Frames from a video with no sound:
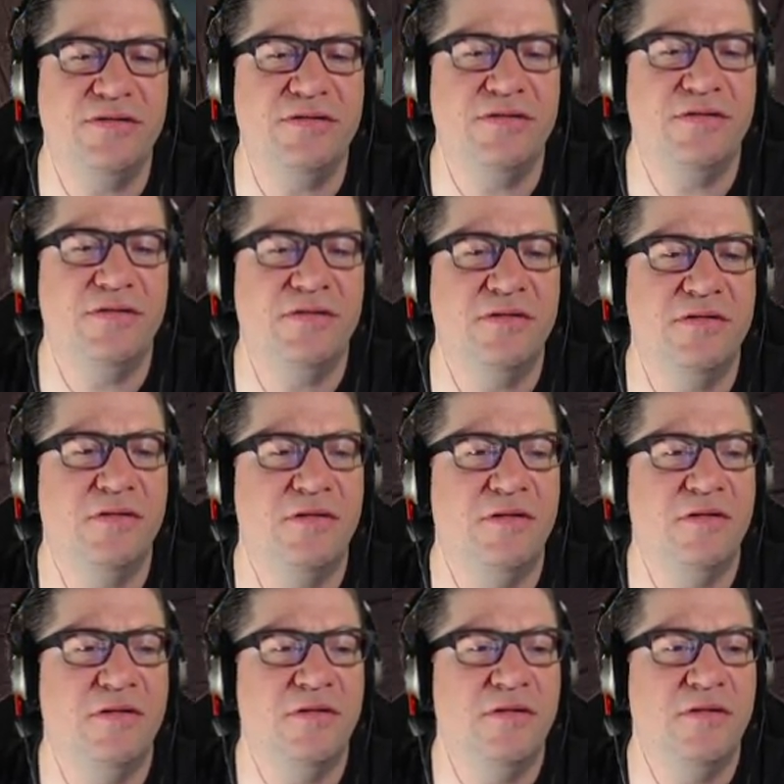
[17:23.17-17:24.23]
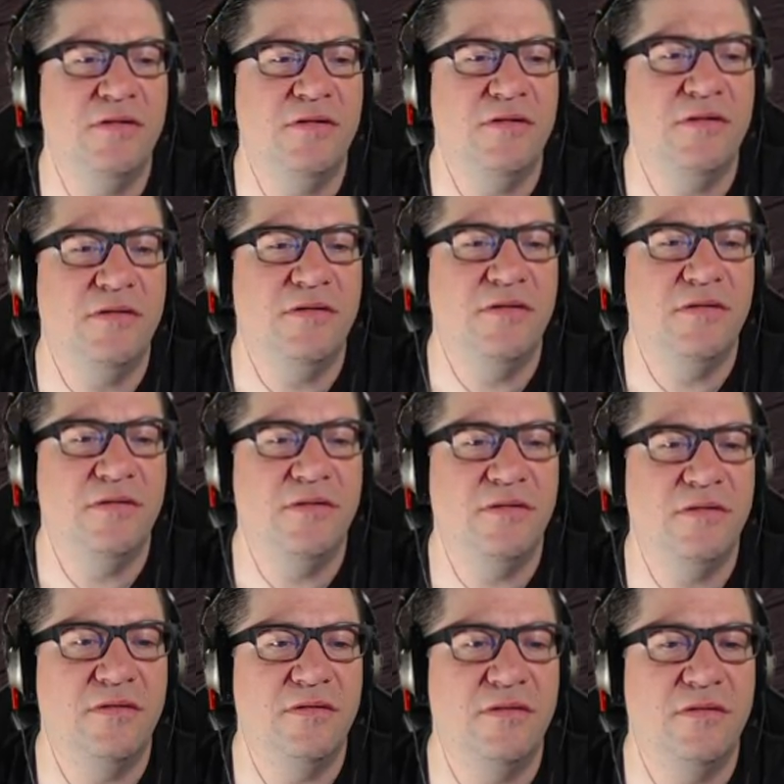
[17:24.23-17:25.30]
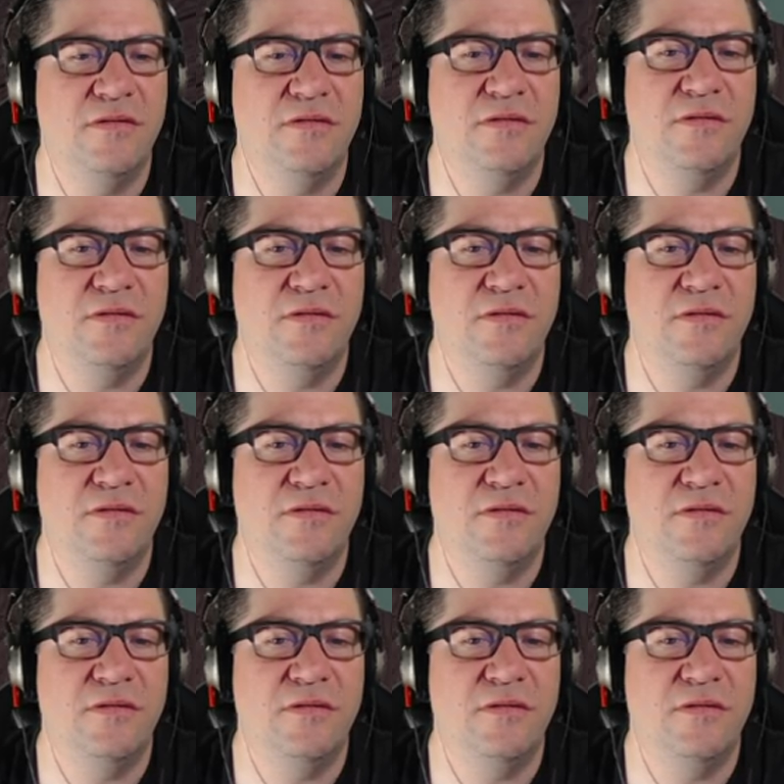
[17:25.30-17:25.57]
No one is speaking in this clip.